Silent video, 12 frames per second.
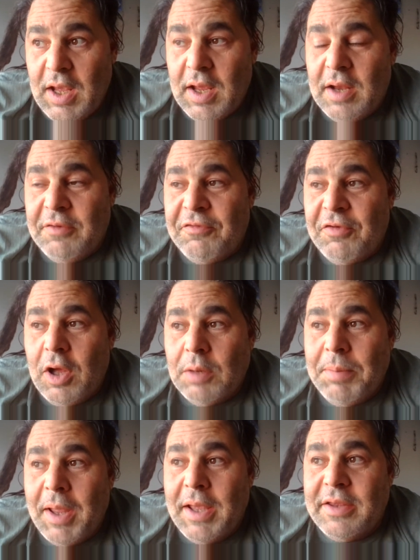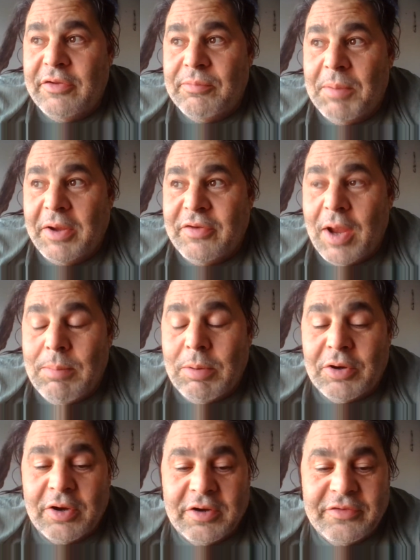And FogBank is my
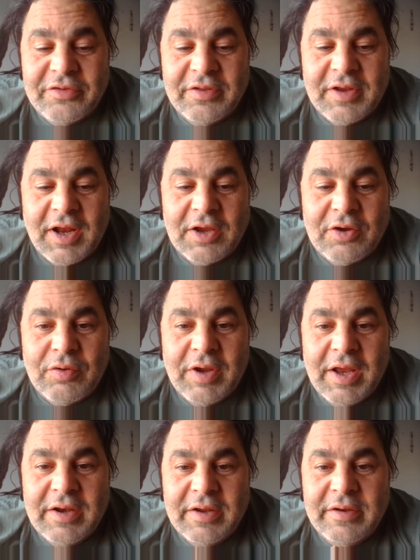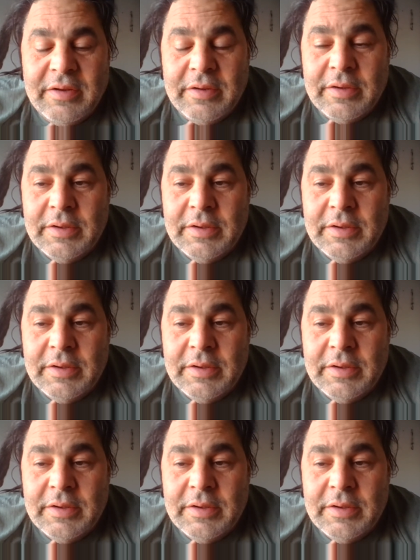cyber currency that I created